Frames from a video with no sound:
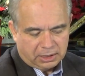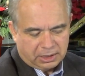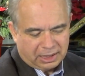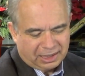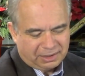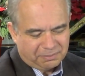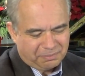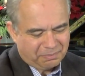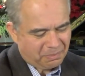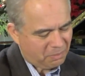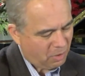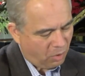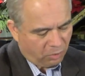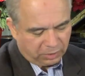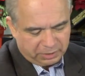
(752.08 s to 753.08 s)
it
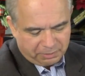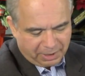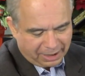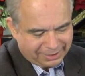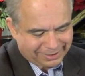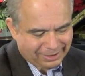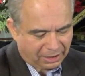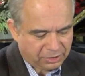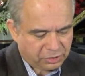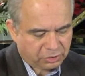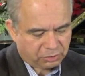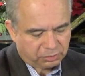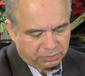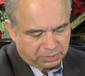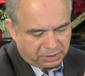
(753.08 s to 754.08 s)
only makes sense
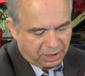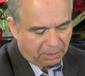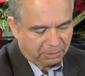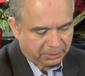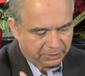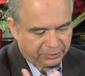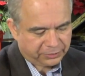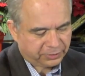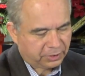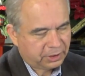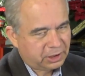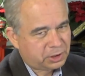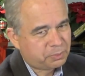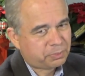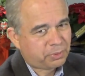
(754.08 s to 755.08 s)
to double the third,
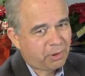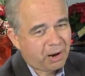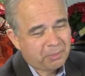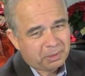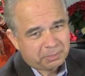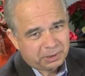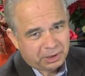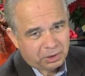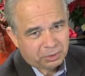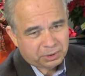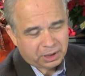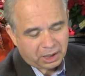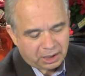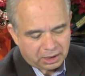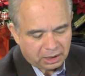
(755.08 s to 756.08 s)
it's probably
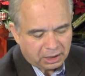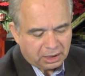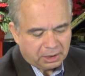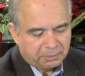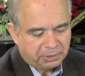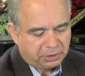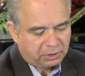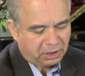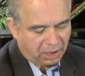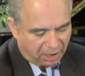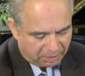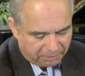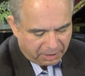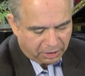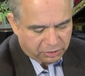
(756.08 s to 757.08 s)
okay, but you got to
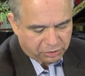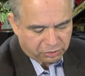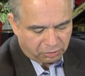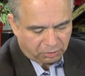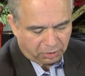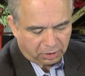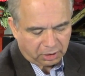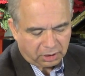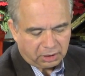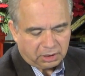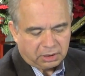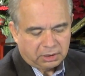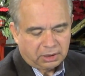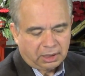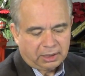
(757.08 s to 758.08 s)
make sure
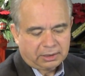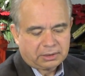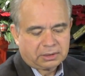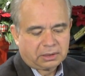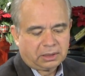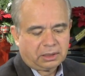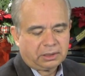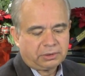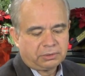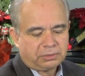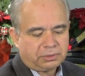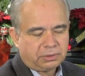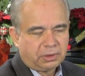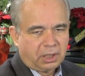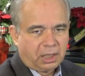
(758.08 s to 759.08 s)
that you
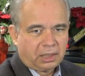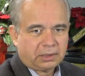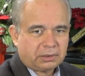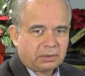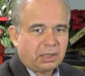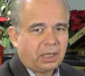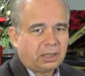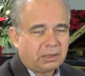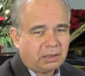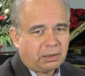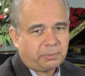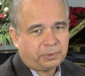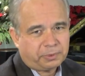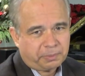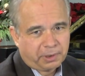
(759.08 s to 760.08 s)
do not end
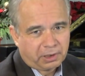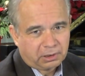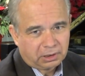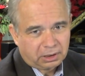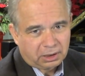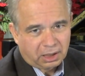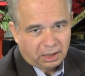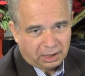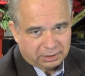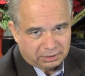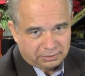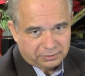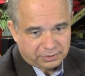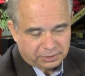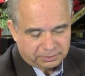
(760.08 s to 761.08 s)
up with parallel
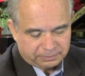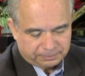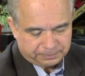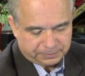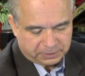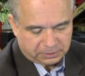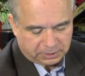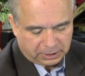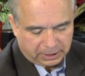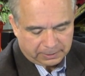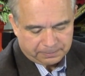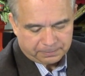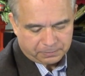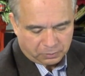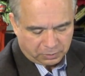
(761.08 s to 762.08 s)
octaves, okay,
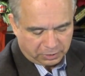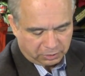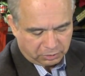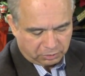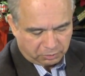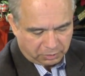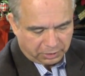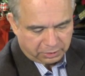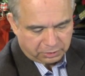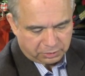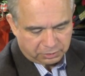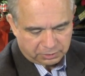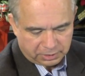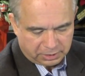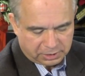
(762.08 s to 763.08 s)
when you
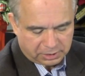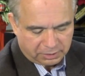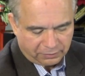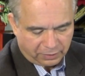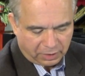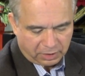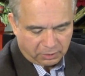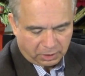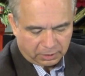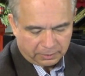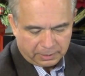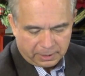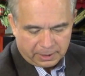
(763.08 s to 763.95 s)
do this. Very well.